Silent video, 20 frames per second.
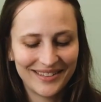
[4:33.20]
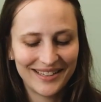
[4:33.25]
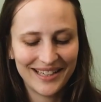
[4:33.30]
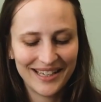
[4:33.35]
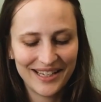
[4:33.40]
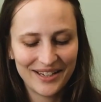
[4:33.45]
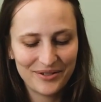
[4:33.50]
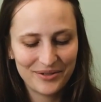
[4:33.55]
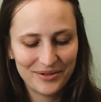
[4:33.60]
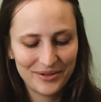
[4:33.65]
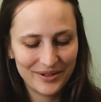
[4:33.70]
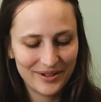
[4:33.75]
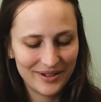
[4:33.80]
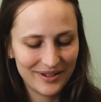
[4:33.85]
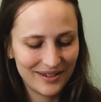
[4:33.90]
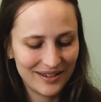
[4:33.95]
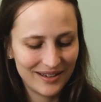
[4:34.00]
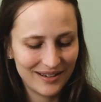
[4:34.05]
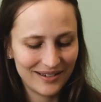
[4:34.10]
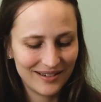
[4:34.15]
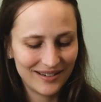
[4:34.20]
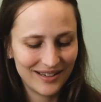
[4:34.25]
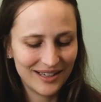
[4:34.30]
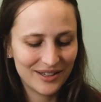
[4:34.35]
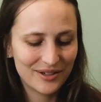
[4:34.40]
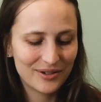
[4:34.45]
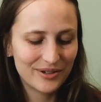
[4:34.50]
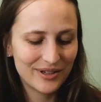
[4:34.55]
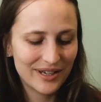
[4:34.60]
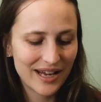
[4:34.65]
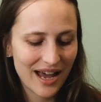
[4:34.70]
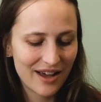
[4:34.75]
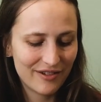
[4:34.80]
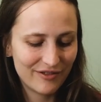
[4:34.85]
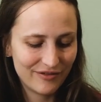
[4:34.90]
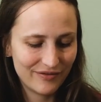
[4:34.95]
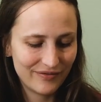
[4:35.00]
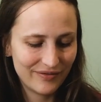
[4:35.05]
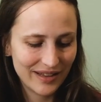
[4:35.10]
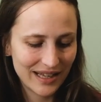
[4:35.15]
it could
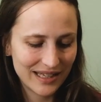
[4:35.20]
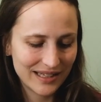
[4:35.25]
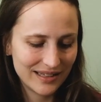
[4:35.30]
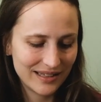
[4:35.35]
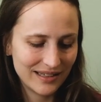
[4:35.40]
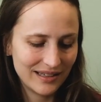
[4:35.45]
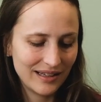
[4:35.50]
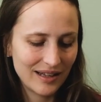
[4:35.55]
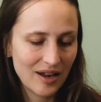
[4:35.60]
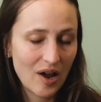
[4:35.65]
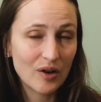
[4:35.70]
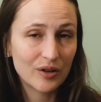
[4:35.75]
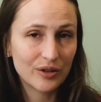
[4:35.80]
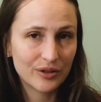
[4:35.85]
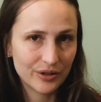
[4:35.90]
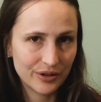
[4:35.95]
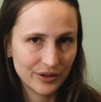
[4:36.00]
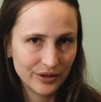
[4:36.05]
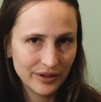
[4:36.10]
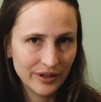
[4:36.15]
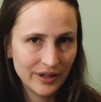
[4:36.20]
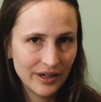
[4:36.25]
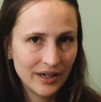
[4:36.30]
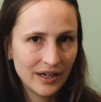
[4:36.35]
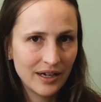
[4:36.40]
have lasted longer.